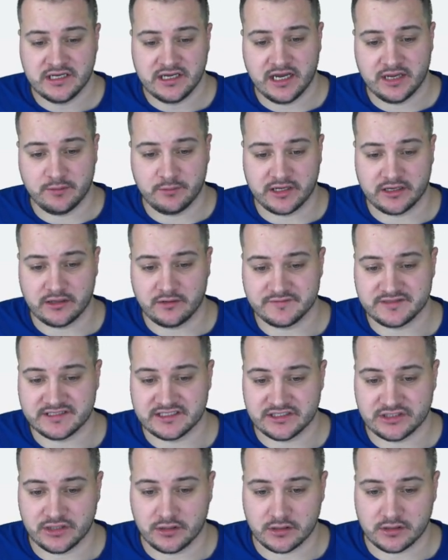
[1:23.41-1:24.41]
and we can obviously
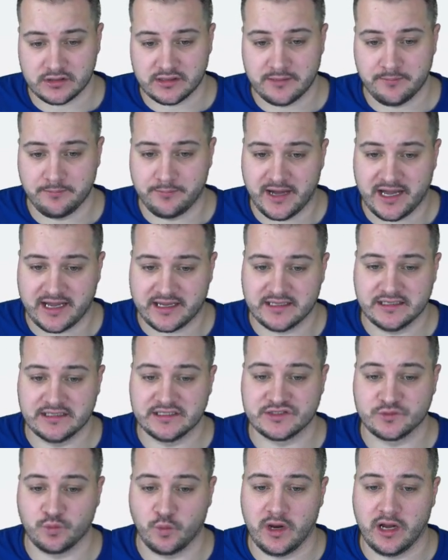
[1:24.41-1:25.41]
toggle them back
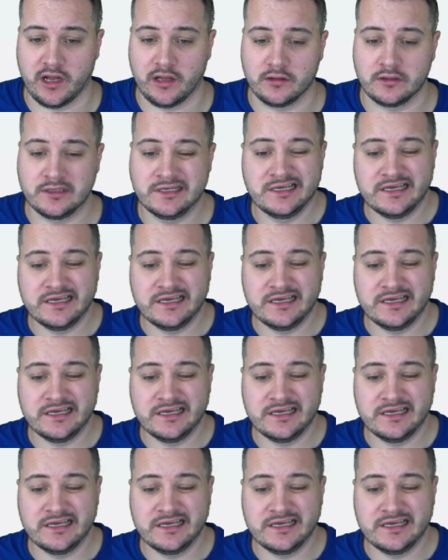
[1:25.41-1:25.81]
as well.